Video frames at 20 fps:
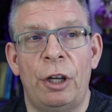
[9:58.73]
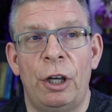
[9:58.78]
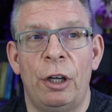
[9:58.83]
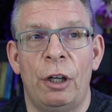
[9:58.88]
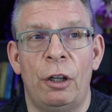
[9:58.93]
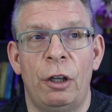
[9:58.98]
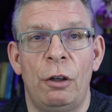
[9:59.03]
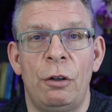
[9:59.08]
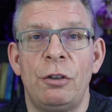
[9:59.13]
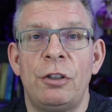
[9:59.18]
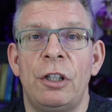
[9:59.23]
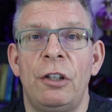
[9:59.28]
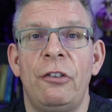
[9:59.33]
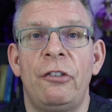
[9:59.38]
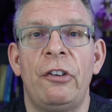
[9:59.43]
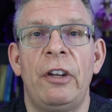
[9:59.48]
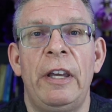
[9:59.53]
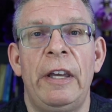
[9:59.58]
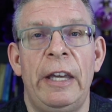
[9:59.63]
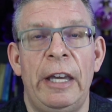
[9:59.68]

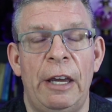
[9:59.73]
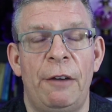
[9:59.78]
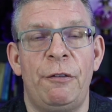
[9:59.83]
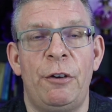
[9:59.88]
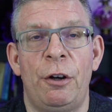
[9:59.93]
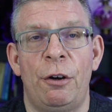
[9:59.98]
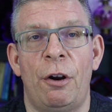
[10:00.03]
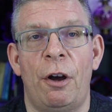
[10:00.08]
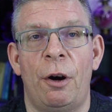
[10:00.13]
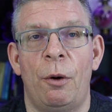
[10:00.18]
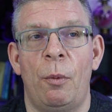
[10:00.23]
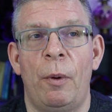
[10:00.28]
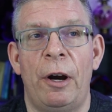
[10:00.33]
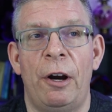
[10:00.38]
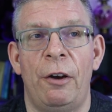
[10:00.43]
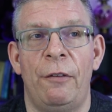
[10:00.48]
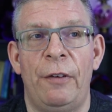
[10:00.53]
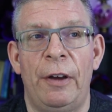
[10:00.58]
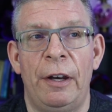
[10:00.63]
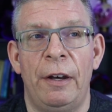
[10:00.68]
conclusions if you're not
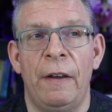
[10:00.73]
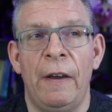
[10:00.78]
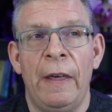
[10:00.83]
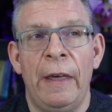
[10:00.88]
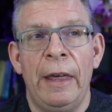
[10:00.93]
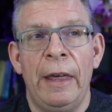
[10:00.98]
aware of it.